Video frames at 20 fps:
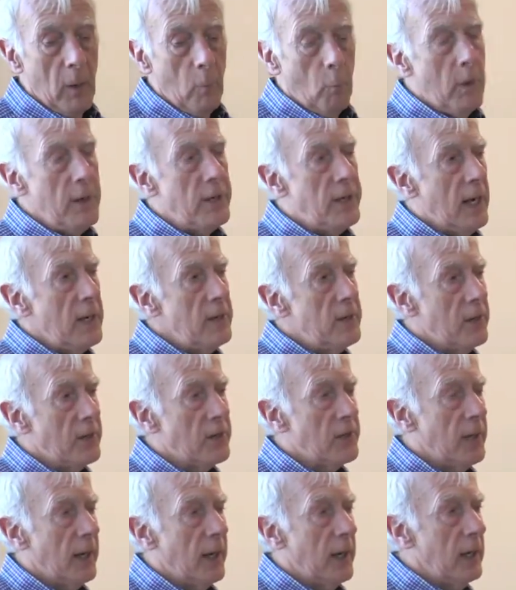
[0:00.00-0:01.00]
we tend to
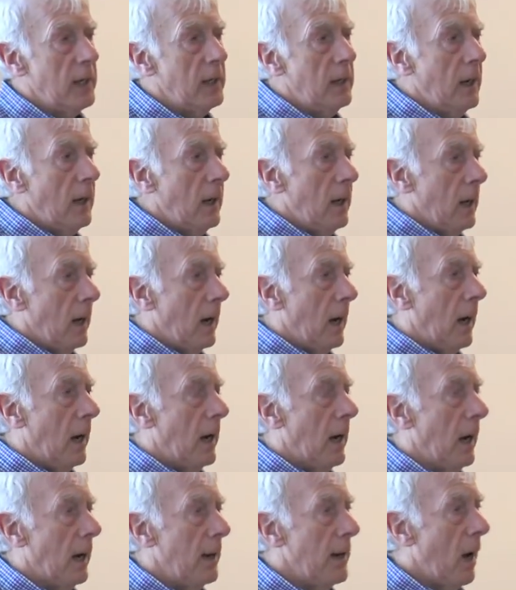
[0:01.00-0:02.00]
say
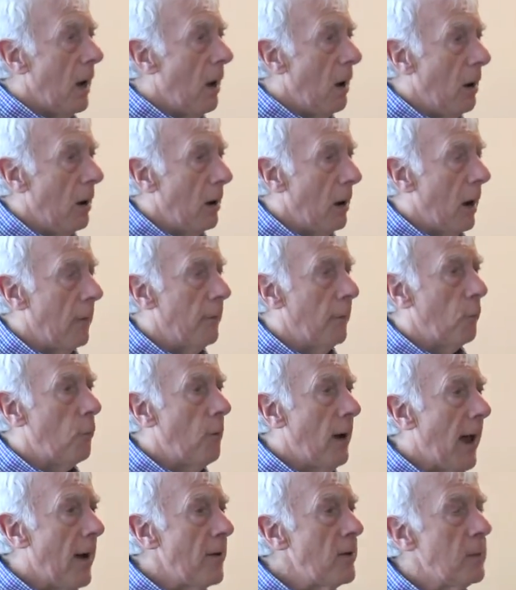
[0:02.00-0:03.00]
Uh, an R of
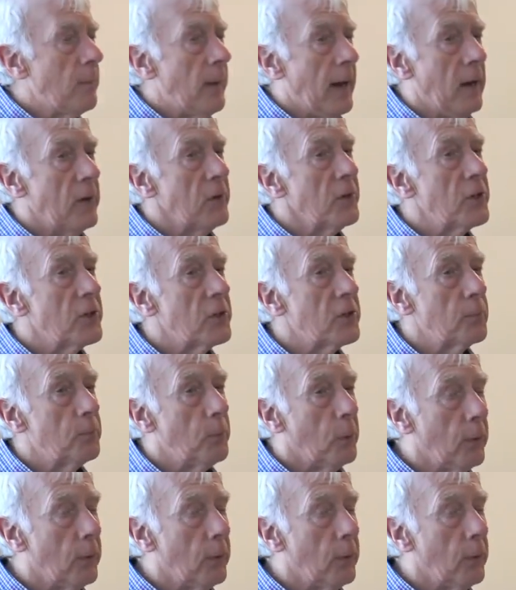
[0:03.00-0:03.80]
around about zero